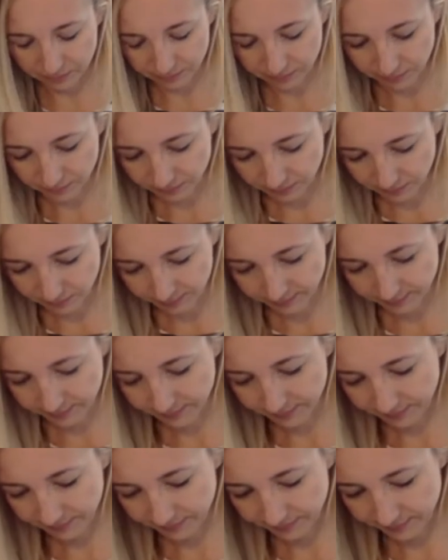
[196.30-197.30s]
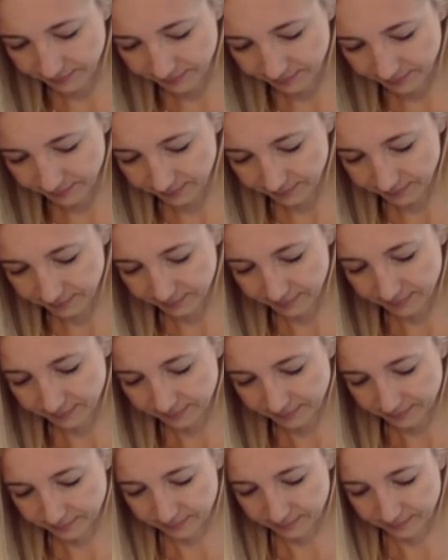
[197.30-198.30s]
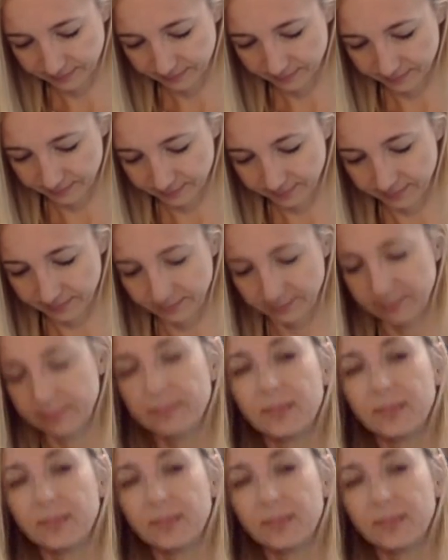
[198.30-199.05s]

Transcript: (silence)